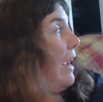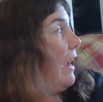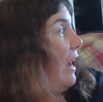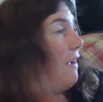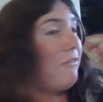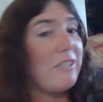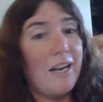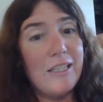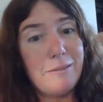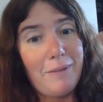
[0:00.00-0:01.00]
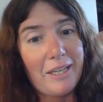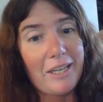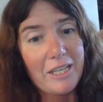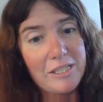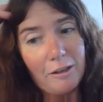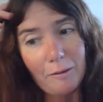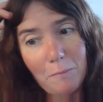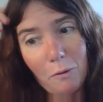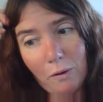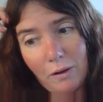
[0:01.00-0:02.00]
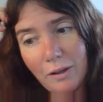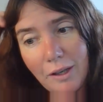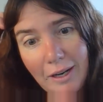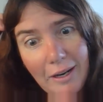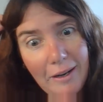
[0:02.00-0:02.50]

the half size of my kitchen or more.